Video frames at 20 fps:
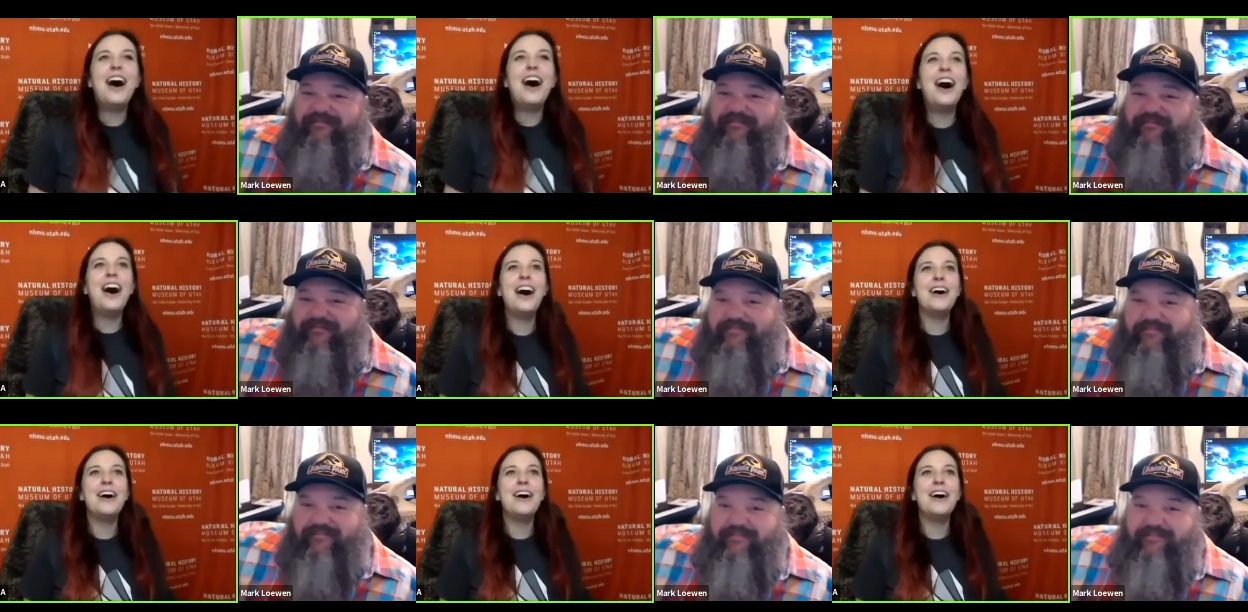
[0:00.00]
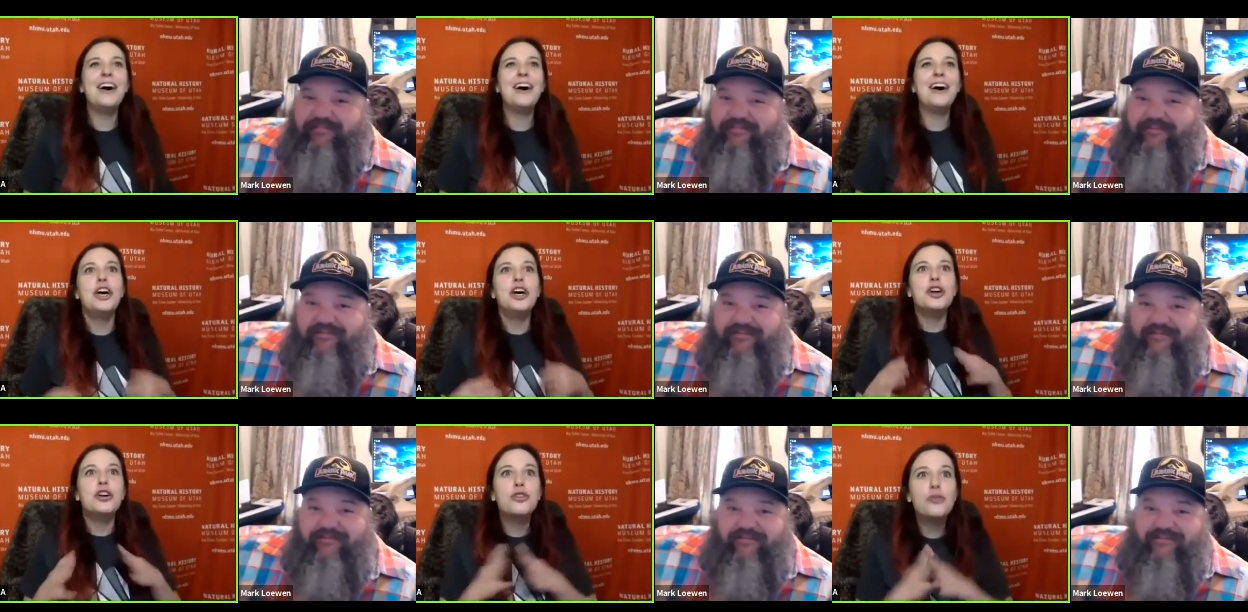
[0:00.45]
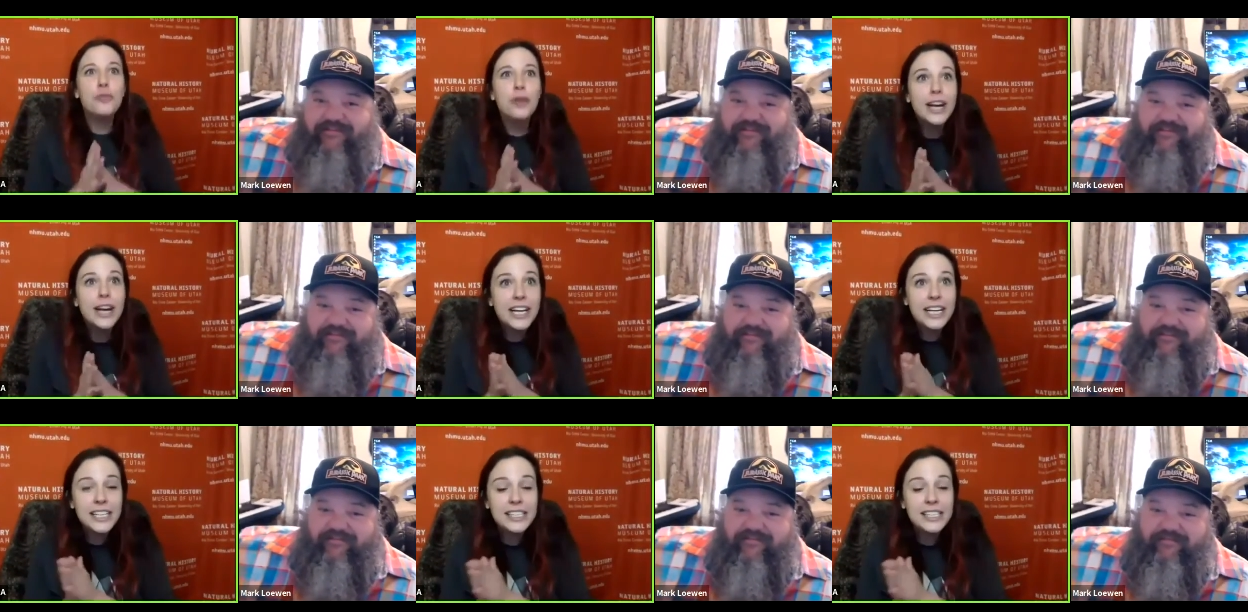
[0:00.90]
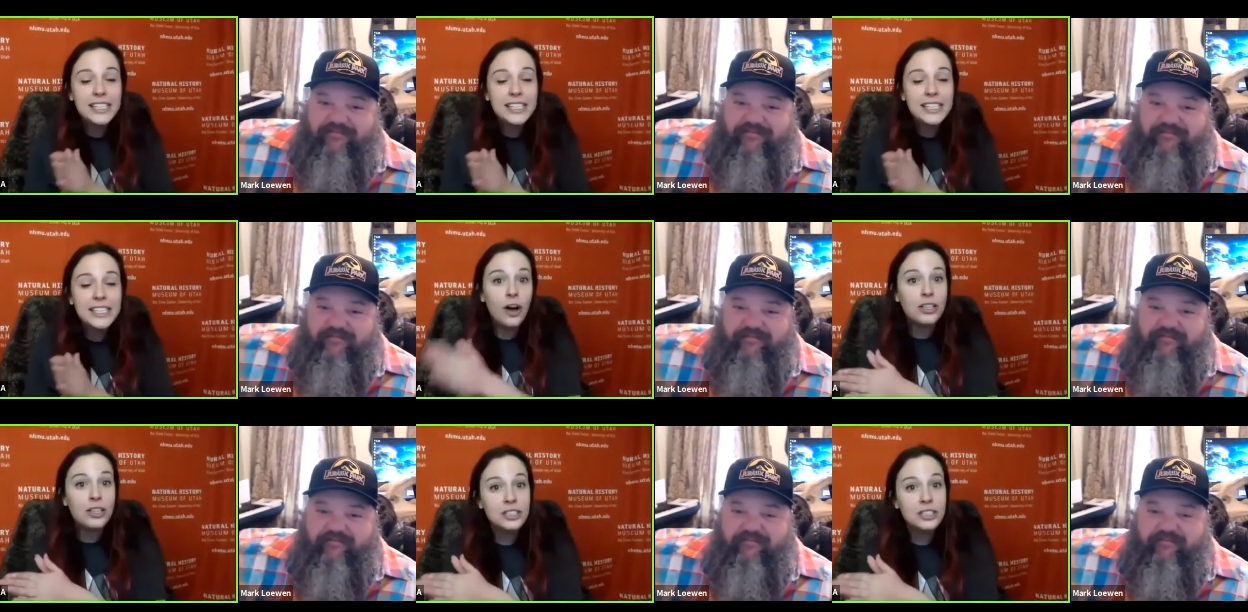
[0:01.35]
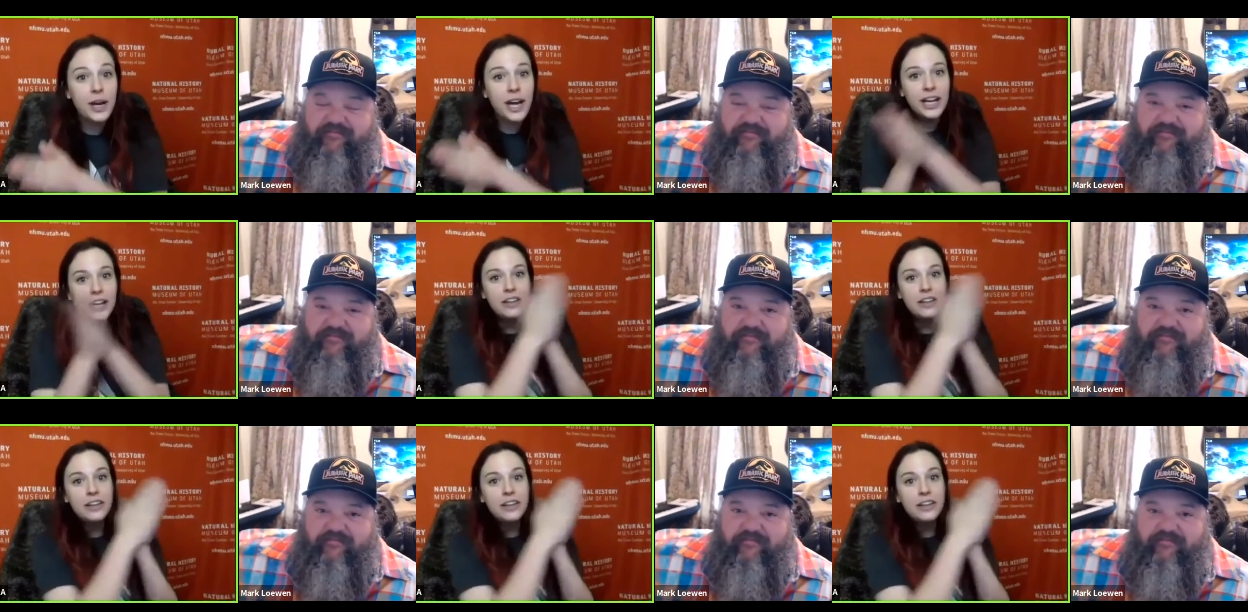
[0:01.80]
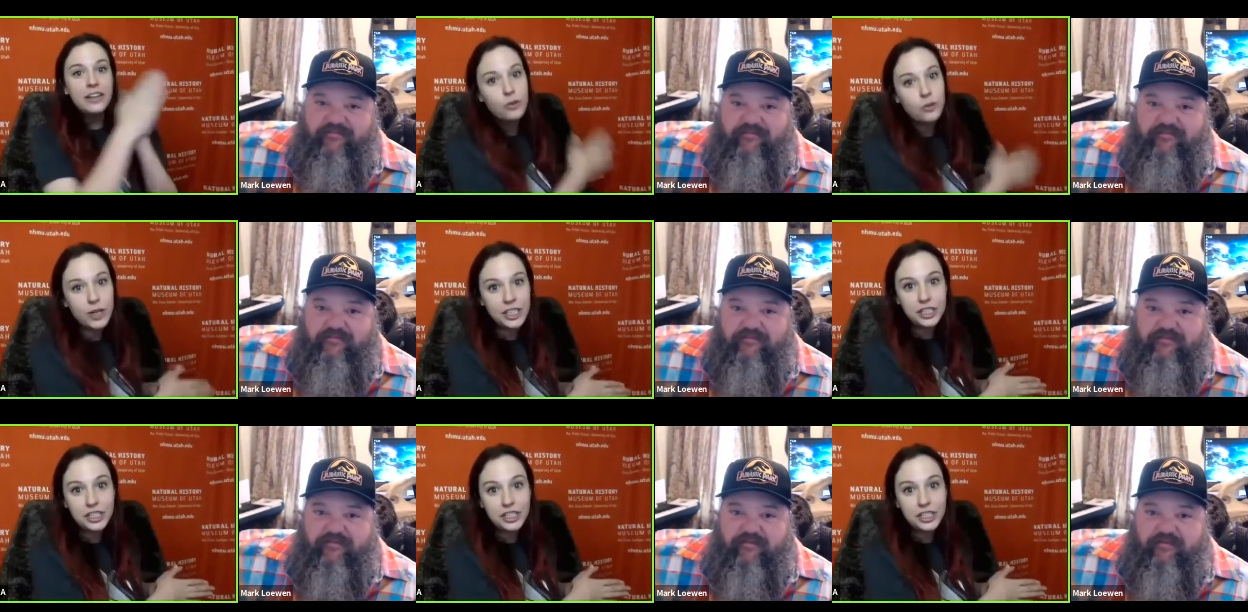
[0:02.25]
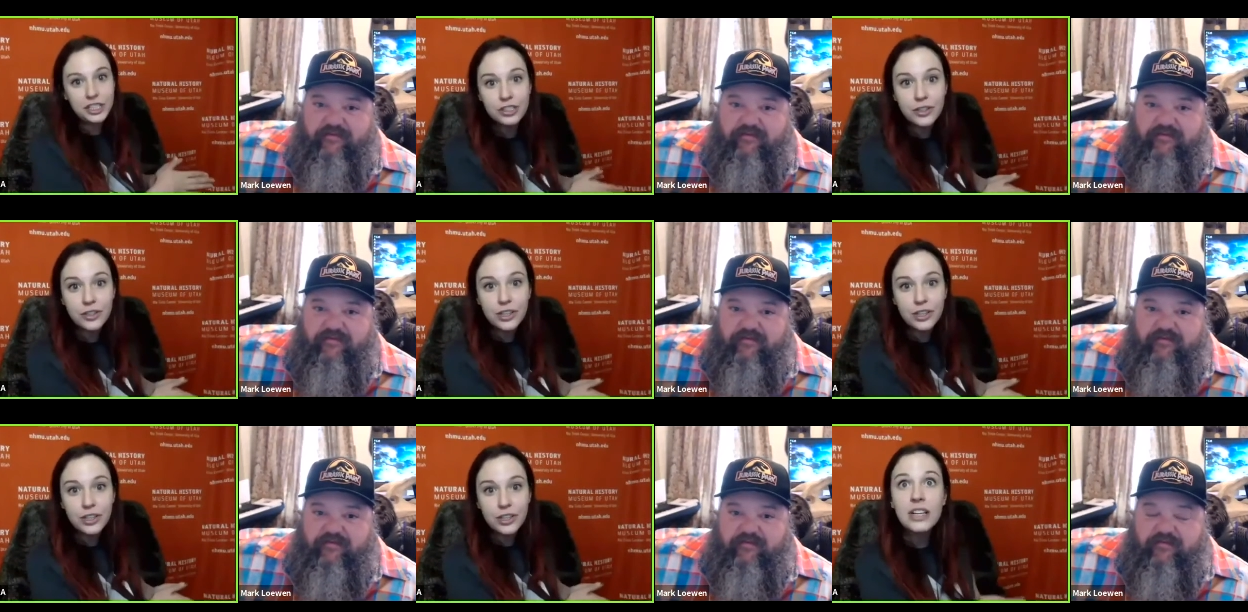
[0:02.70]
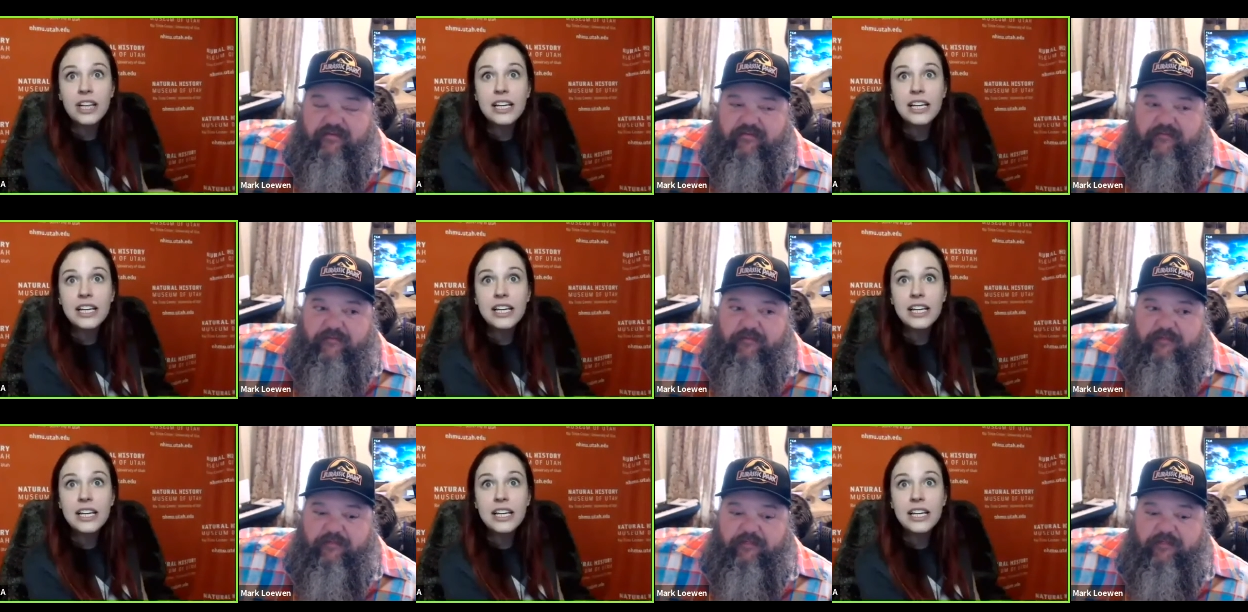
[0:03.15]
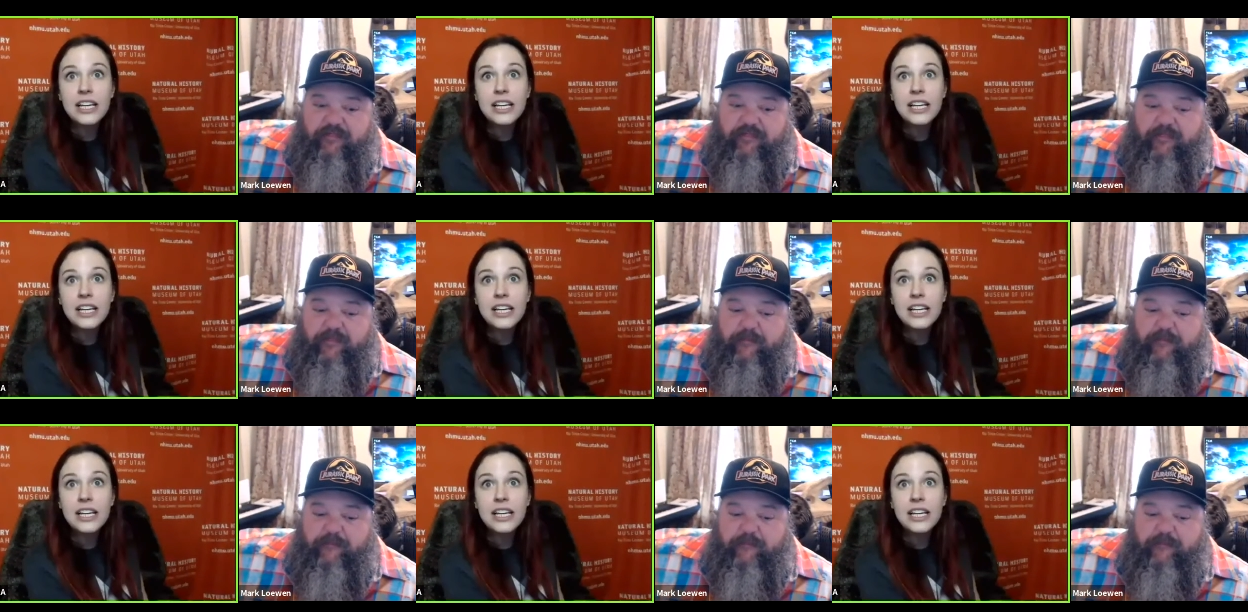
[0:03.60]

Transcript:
Speaker 1: um, Grace also had another question during our lesson.